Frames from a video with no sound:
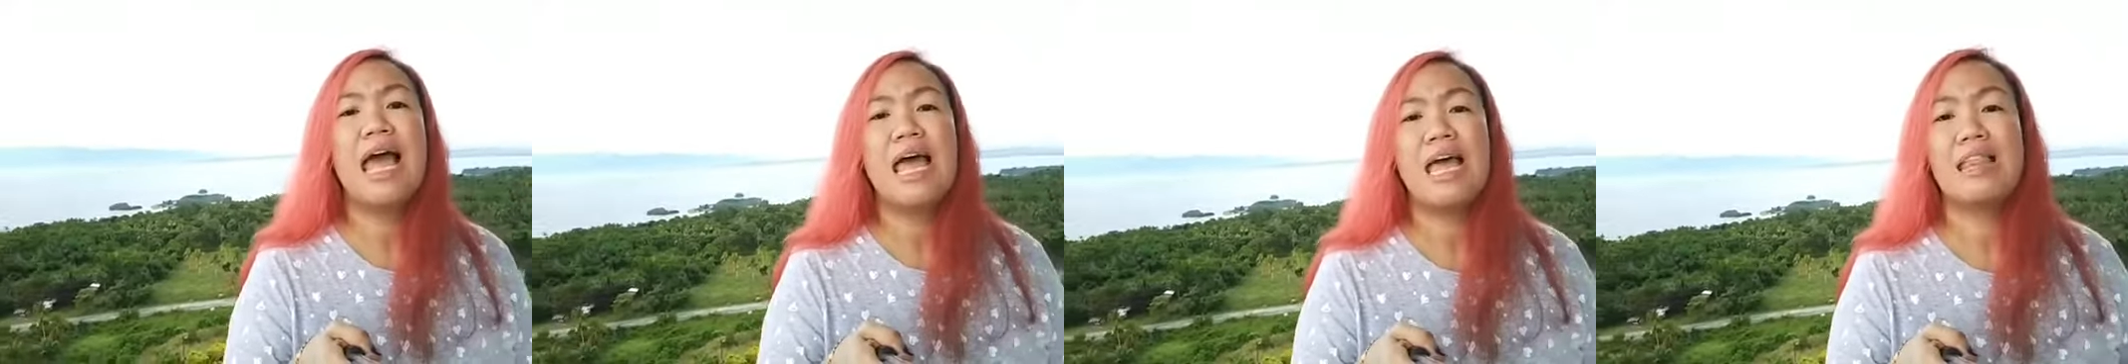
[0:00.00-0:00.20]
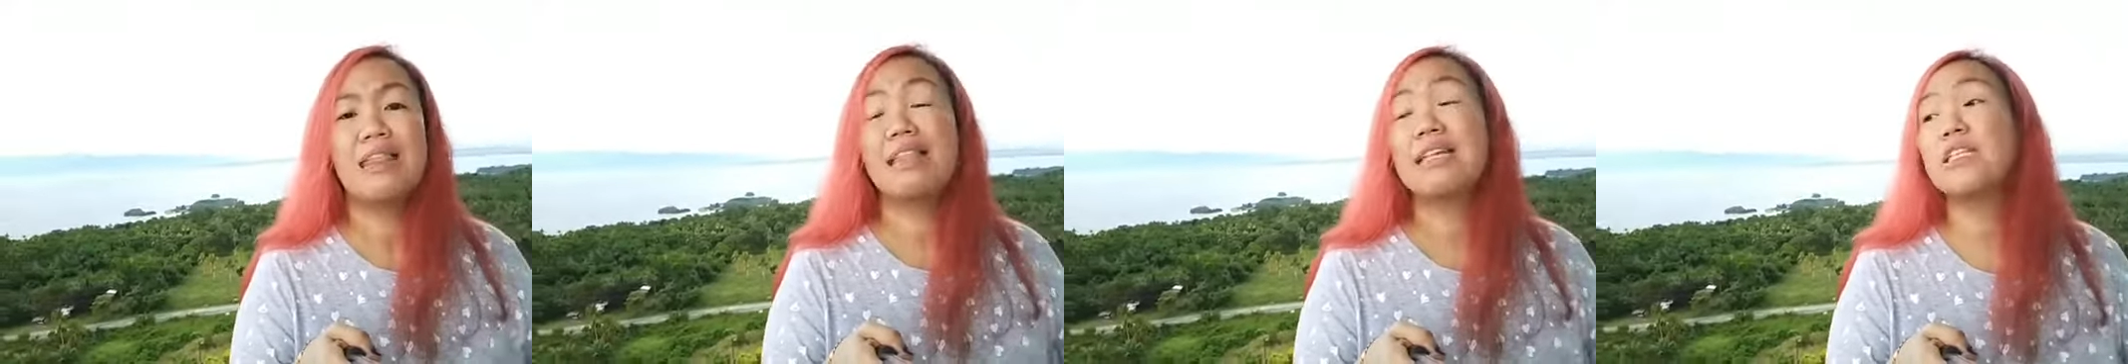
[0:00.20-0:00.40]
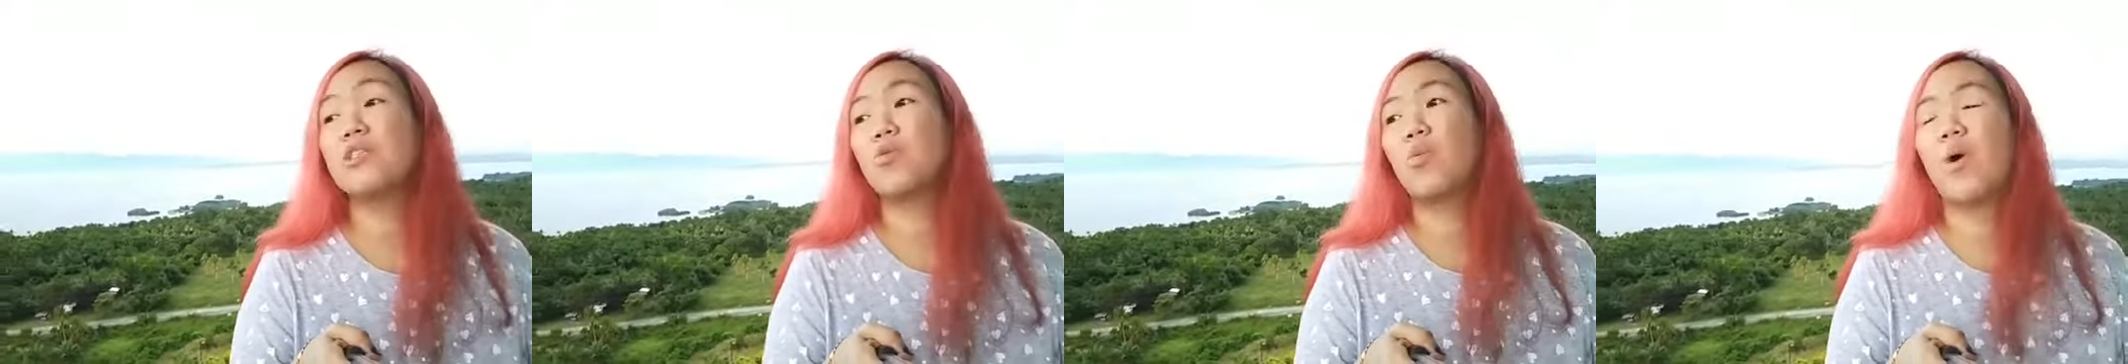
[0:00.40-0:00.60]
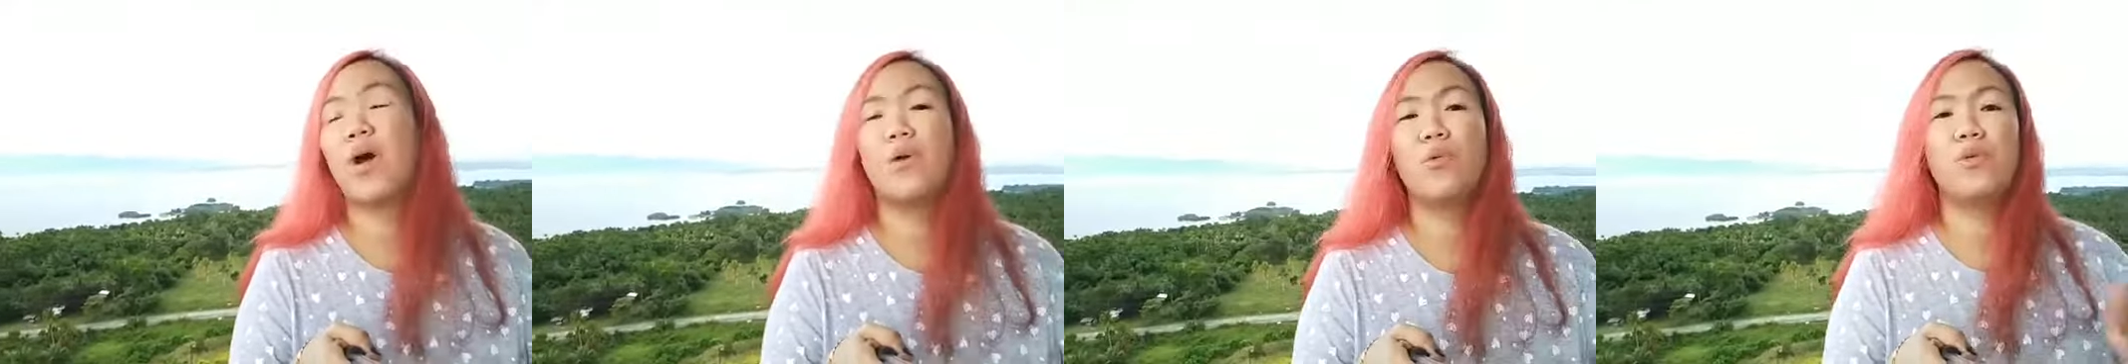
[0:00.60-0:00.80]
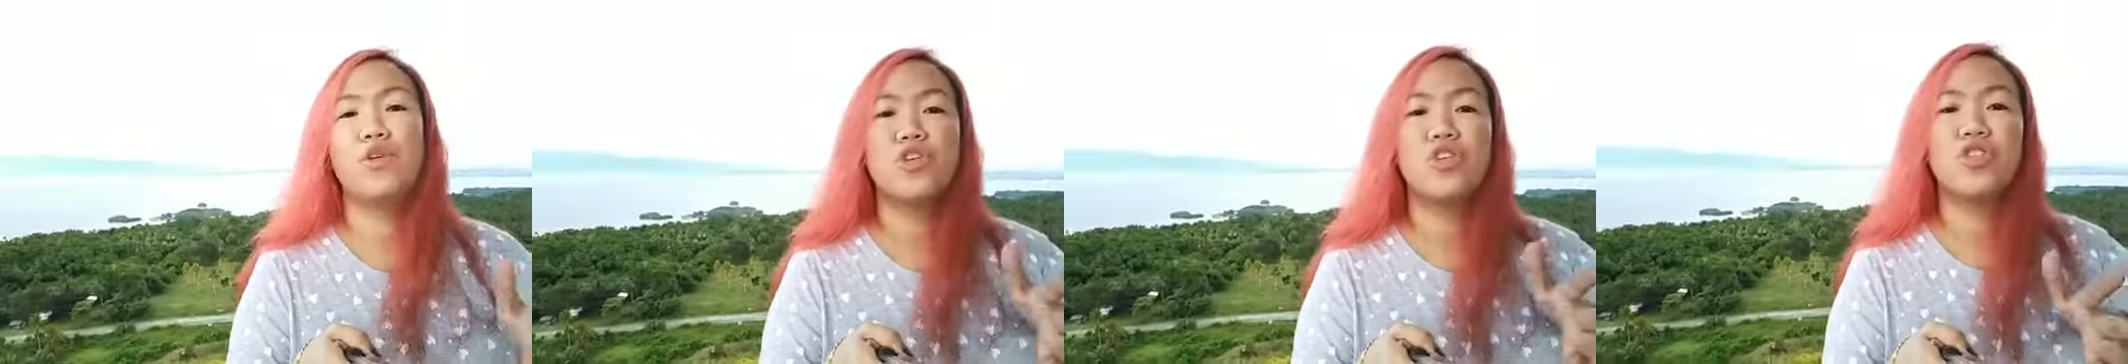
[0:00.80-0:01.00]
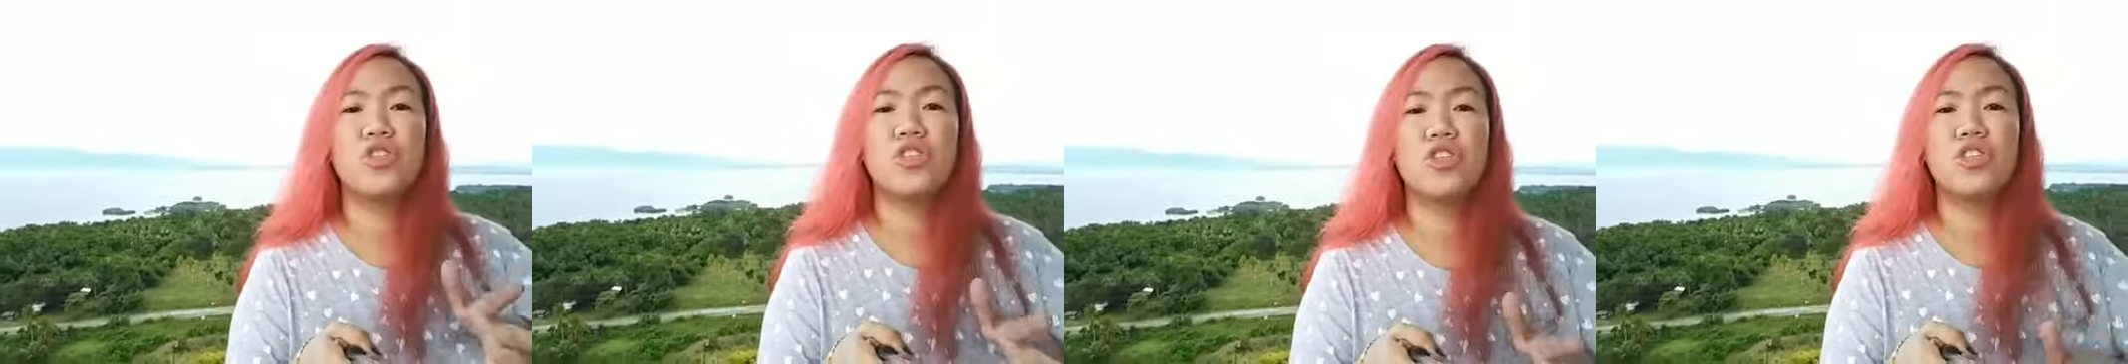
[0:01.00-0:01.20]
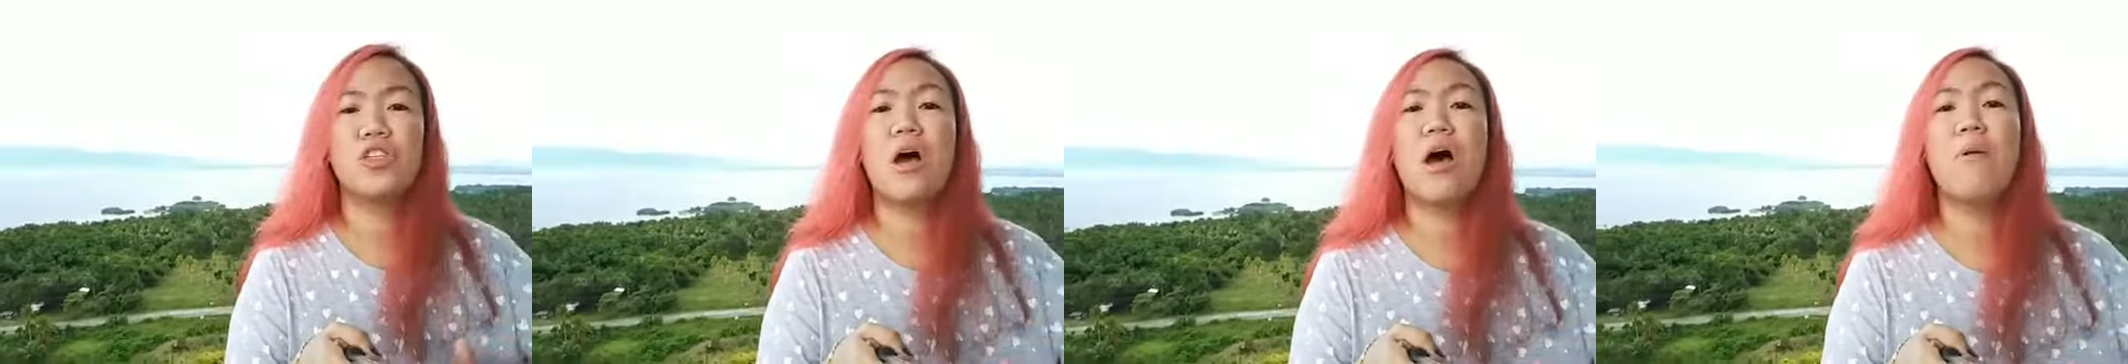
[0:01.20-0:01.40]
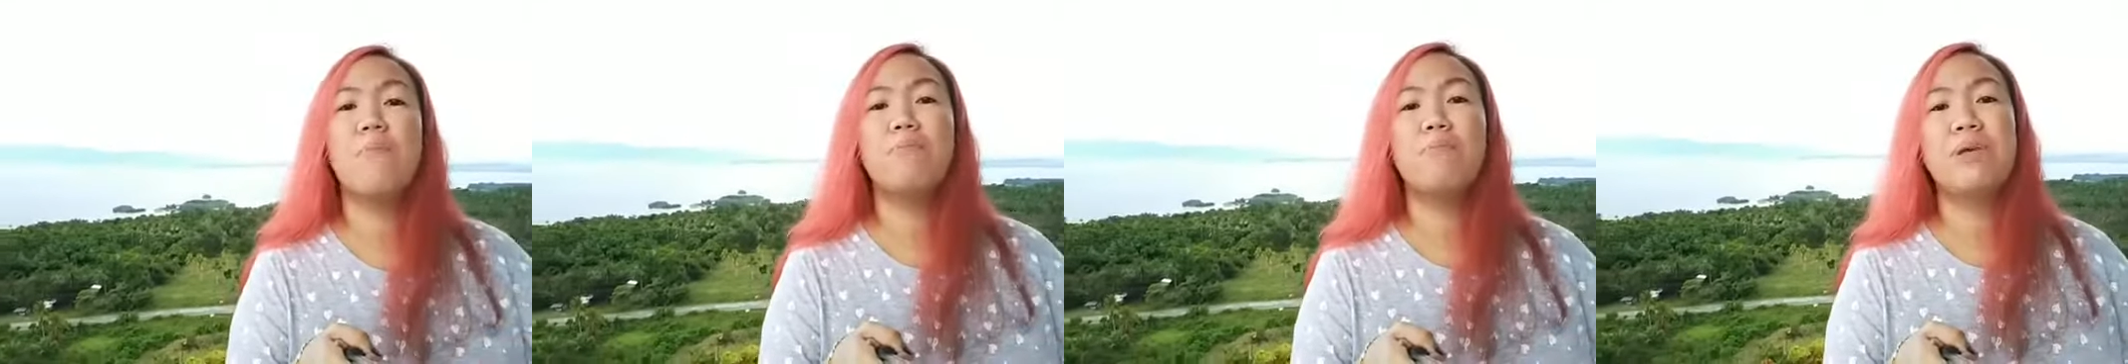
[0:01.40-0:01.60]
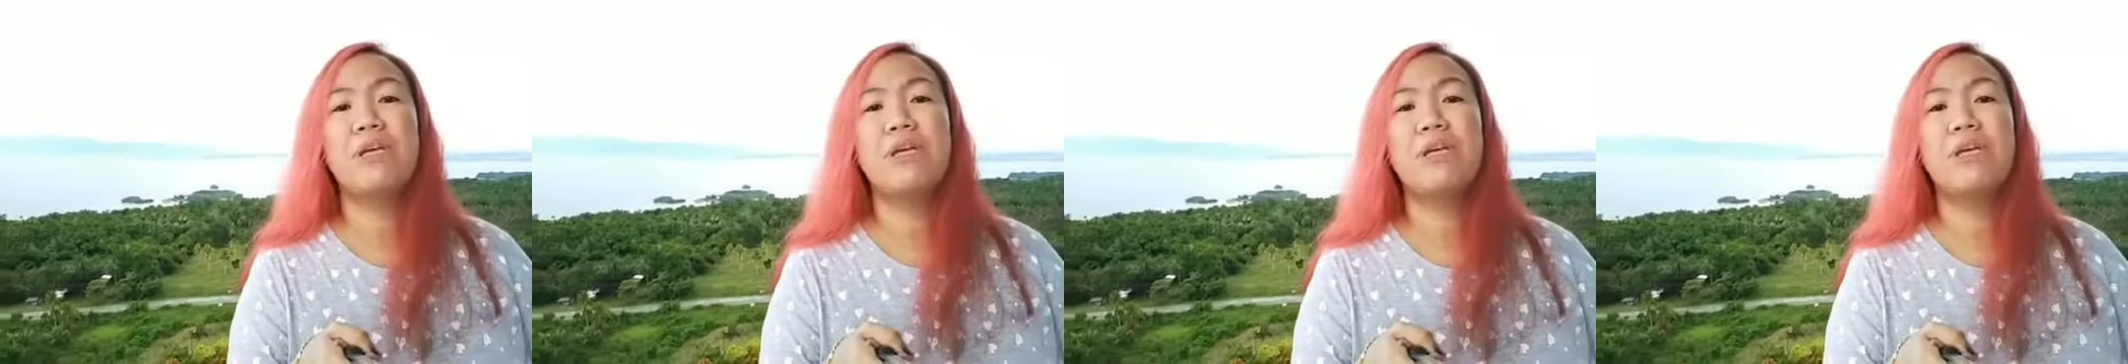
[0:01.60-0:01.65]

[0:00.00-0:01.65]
And that's why we should stop